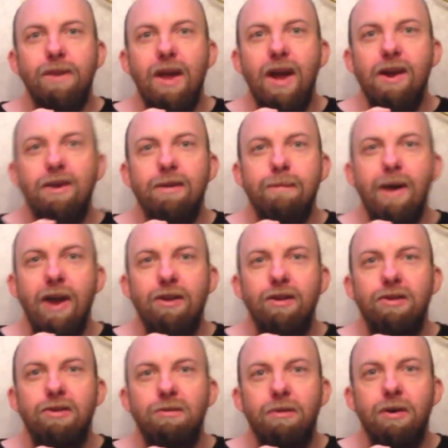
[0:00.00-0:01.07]
and demand
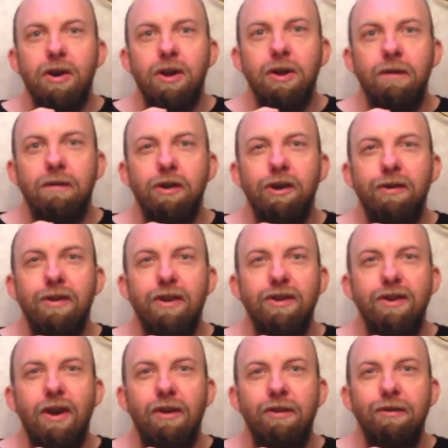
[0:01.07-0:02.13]
authority over you that
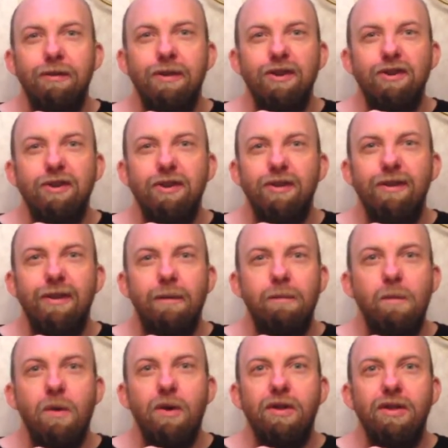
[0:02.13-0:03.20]
tell you that you're
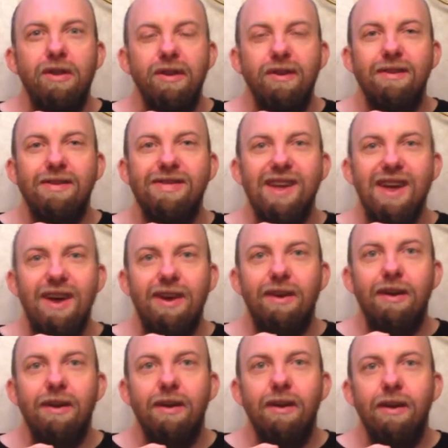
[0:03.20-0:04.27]
some worthless thing,
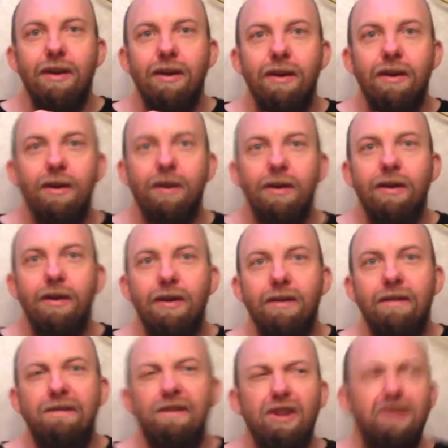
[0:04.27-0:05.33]

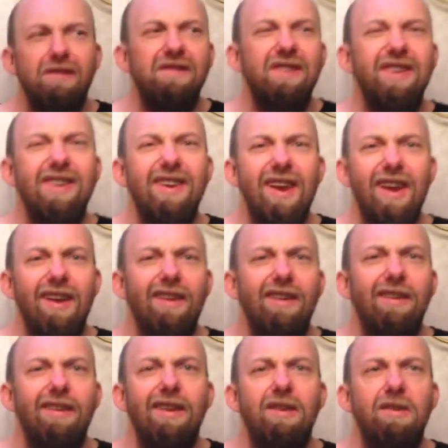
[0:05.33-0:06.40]
full of
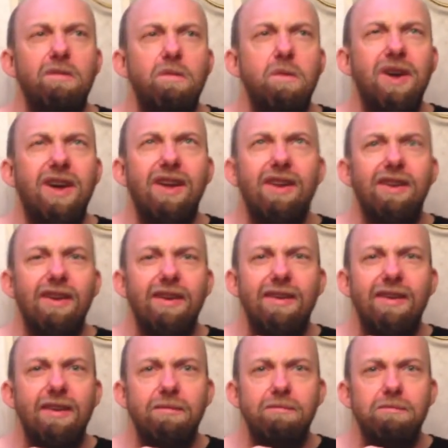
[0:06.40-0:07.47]
sin and
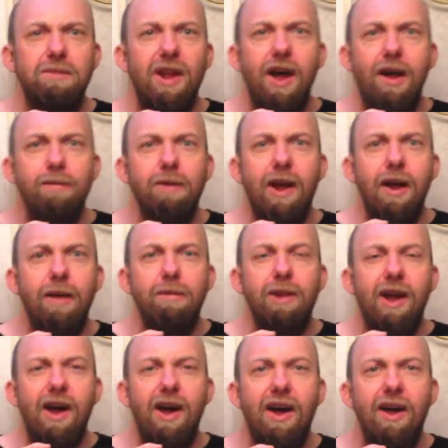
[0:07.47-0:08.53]
wickedness and blah blah
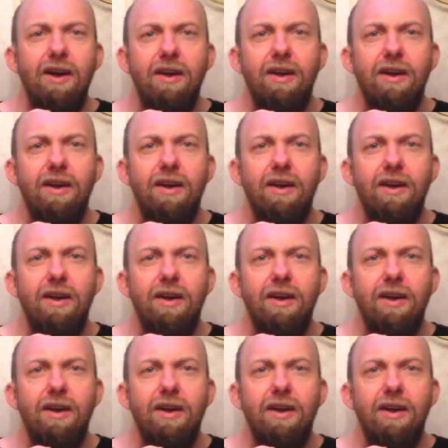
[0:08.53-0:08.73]
blah.